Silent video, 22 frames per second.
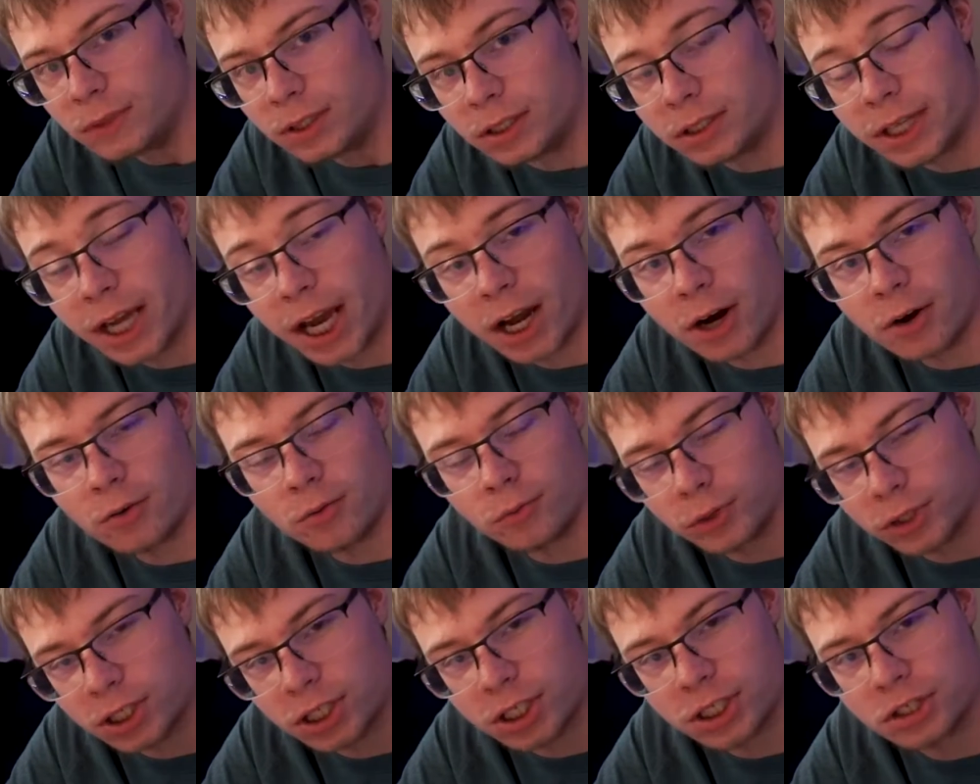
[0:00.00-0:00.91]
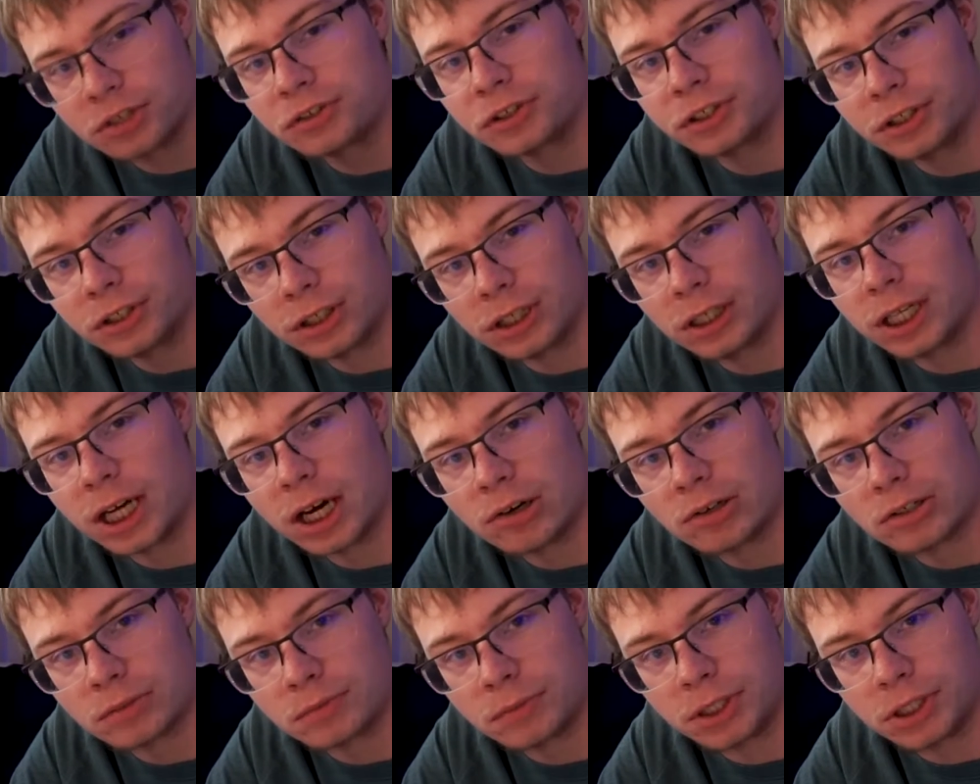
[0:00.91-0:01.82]
Now, what serial
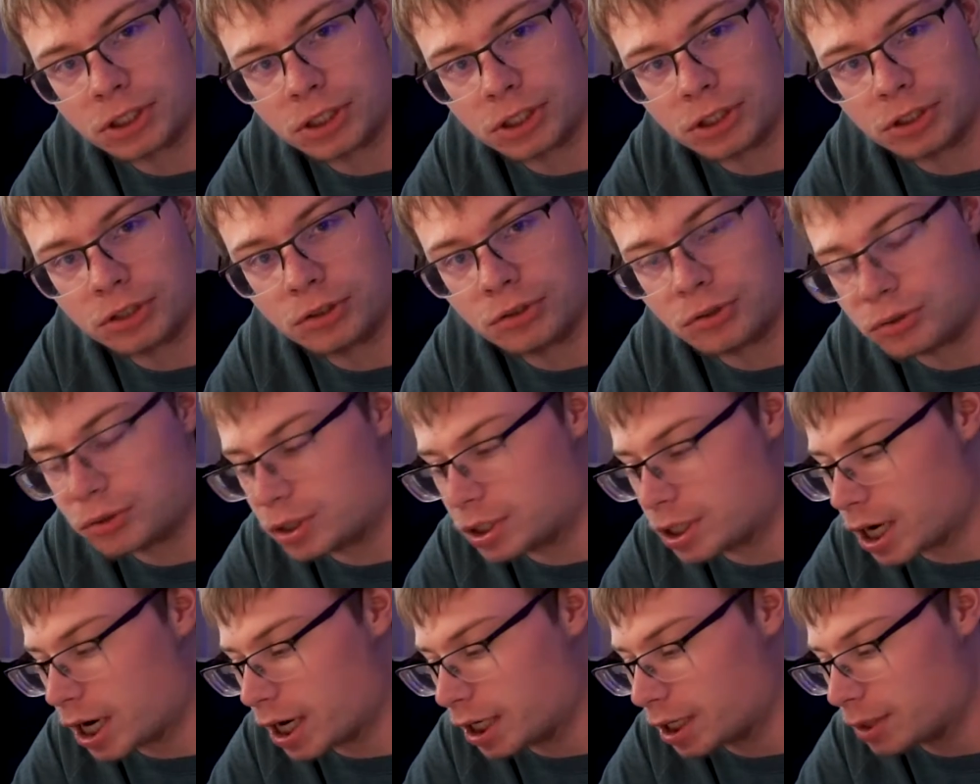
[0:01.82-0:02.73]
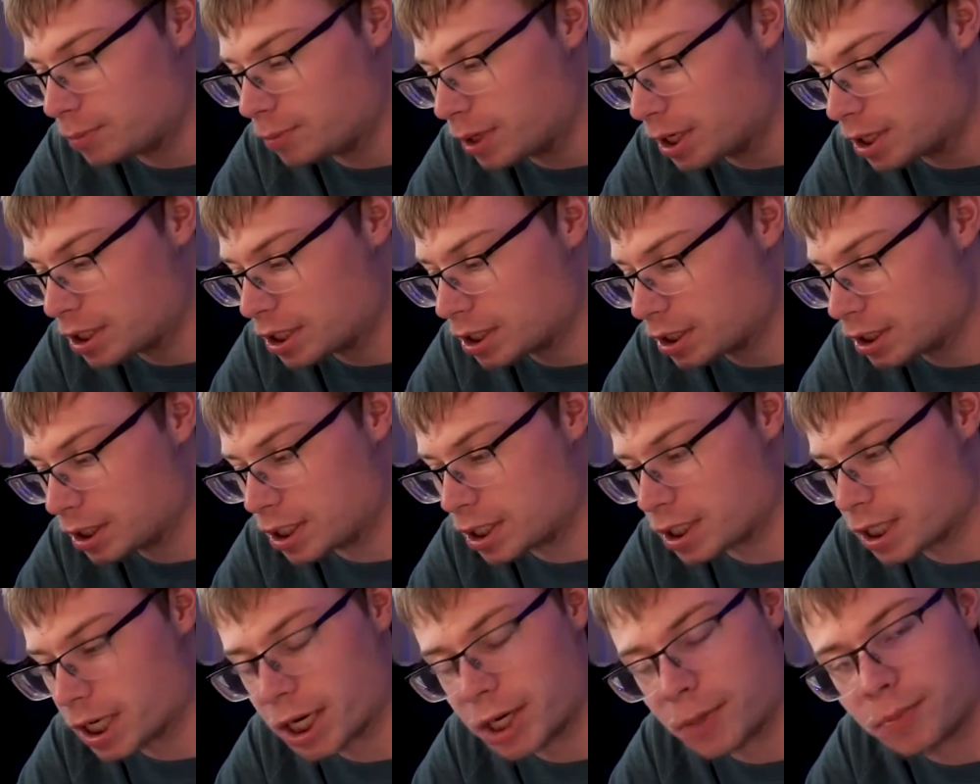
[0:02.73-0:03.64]
allows me to do is I can basically
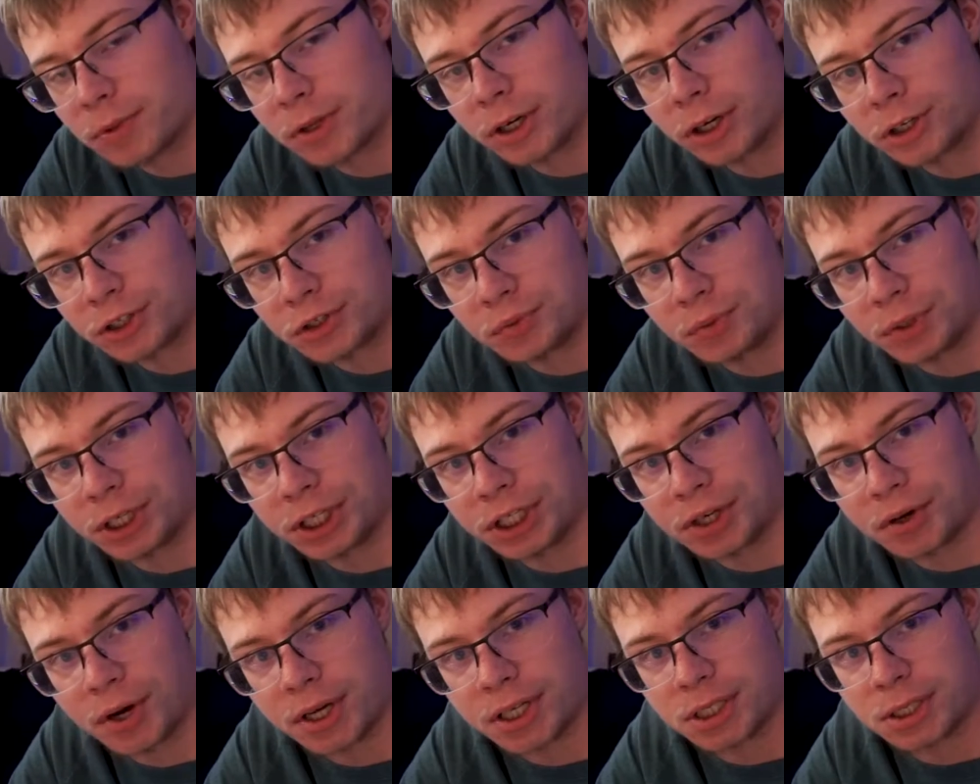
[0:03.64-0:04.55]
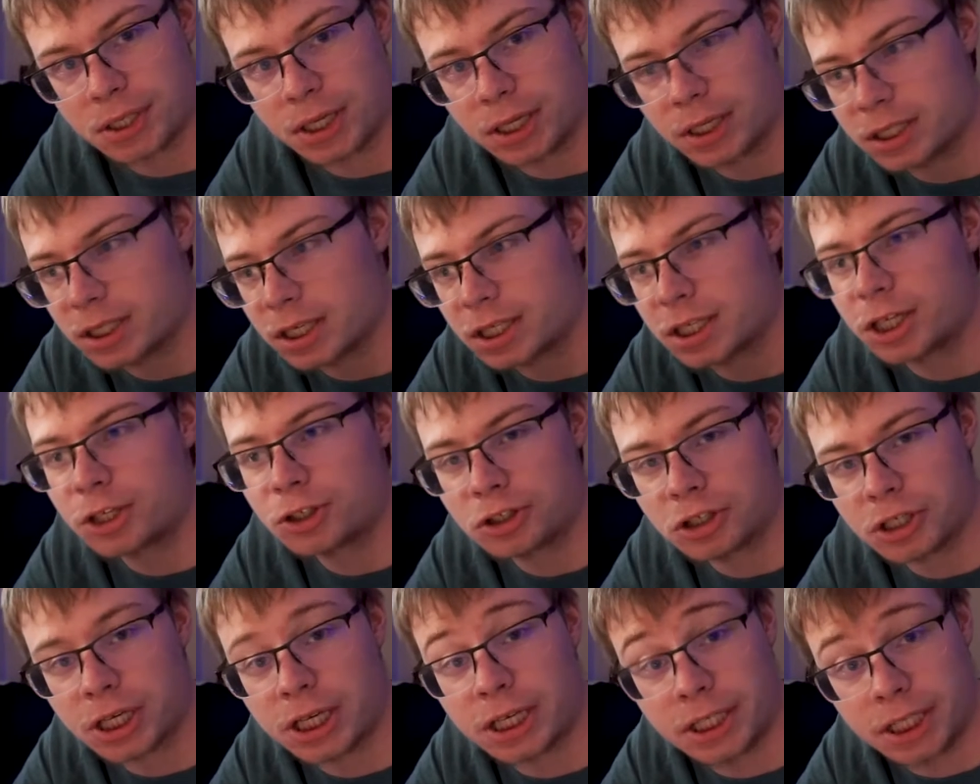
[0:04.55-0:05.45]
set up the Arduino as
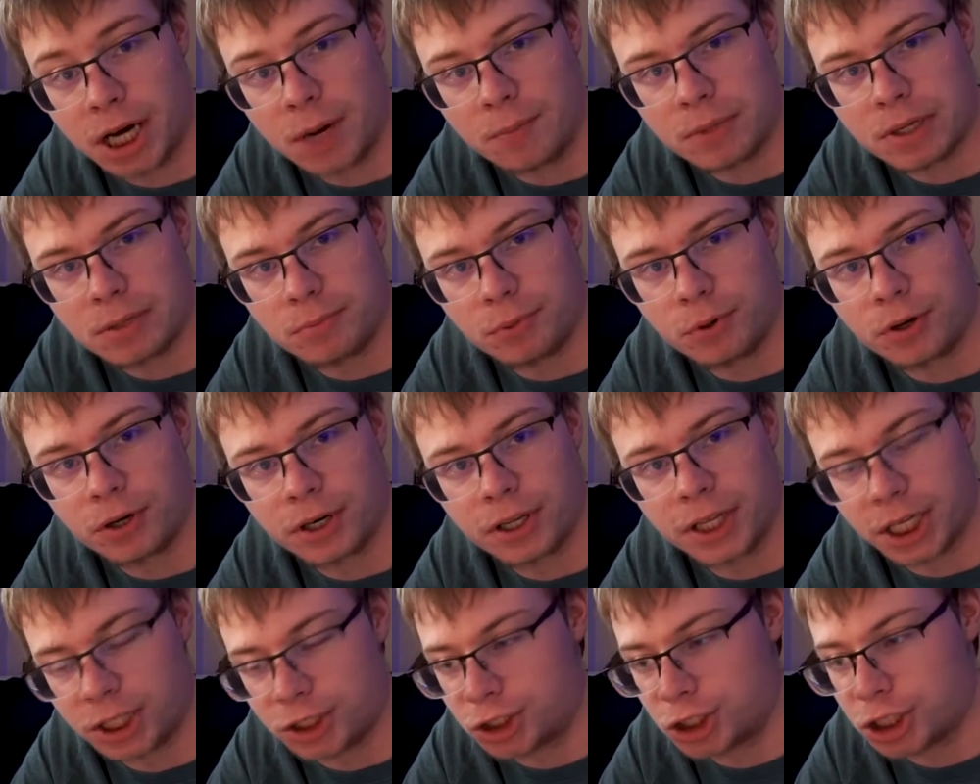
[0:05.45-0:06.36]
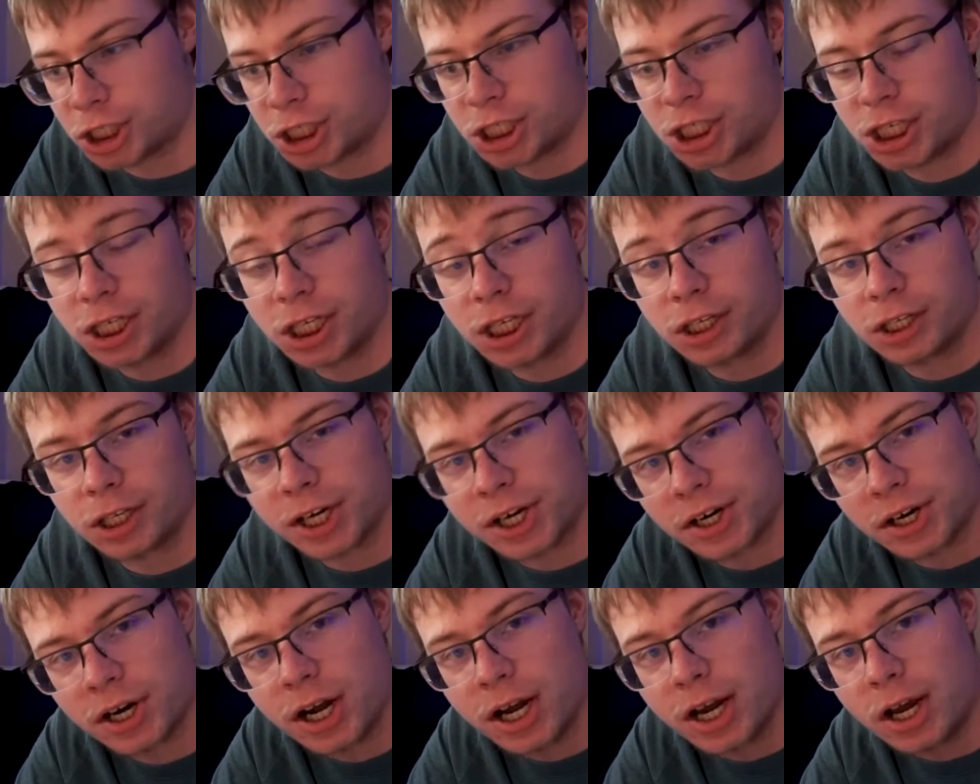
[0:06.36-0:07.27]
essentially a dummy board that's just sitting
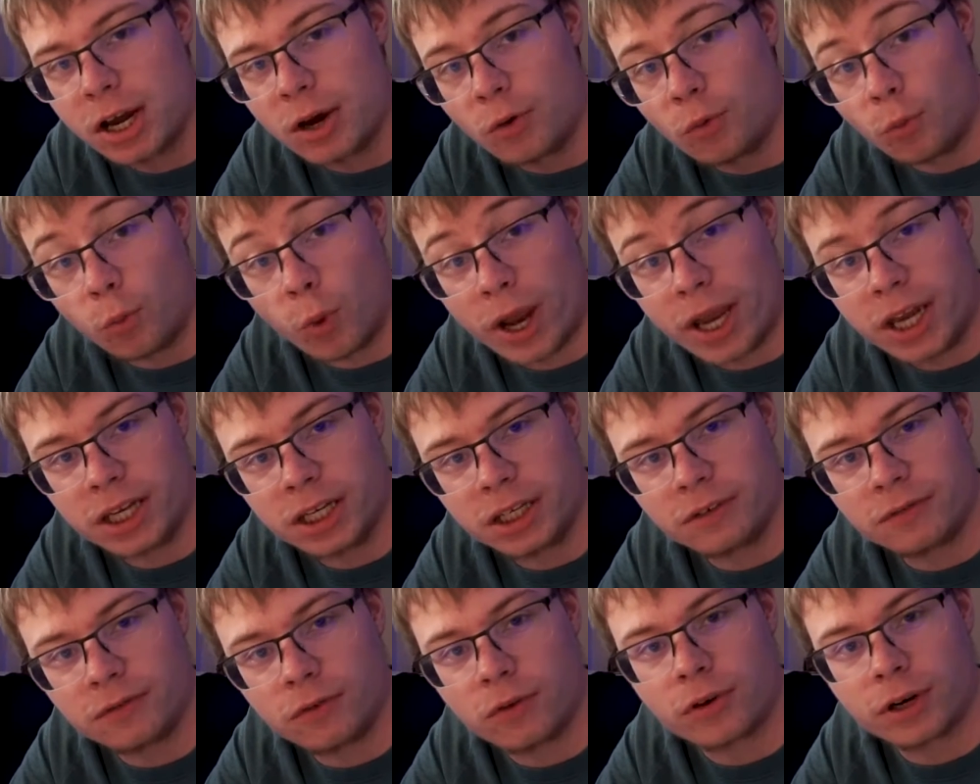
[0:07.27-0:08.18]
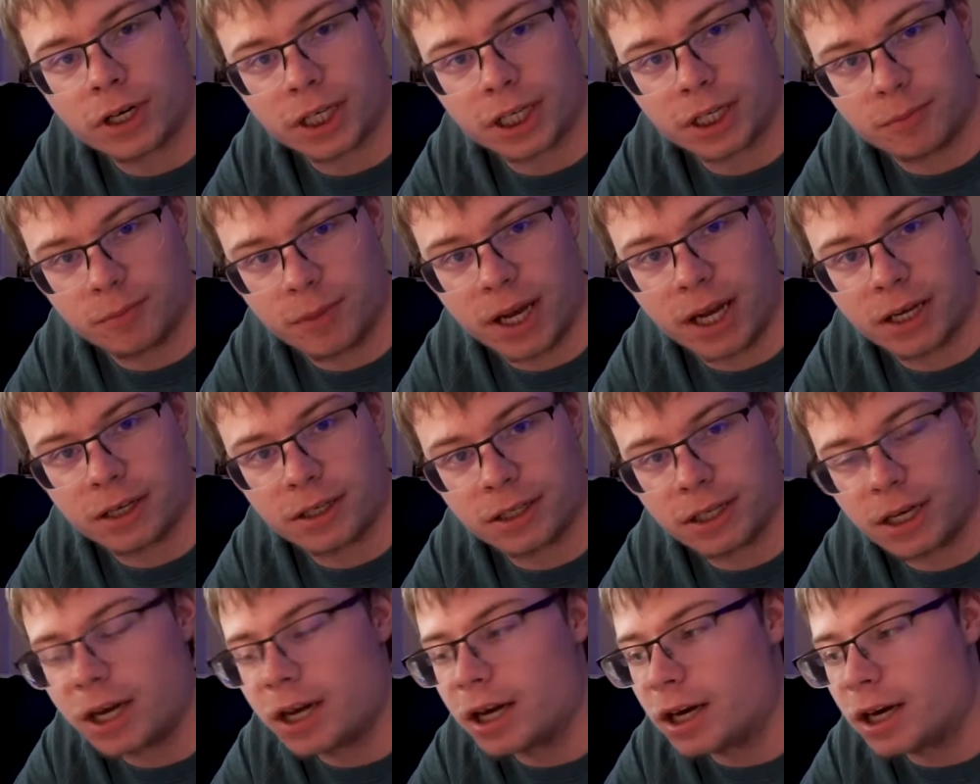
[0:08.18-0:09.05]
there waiting for a command.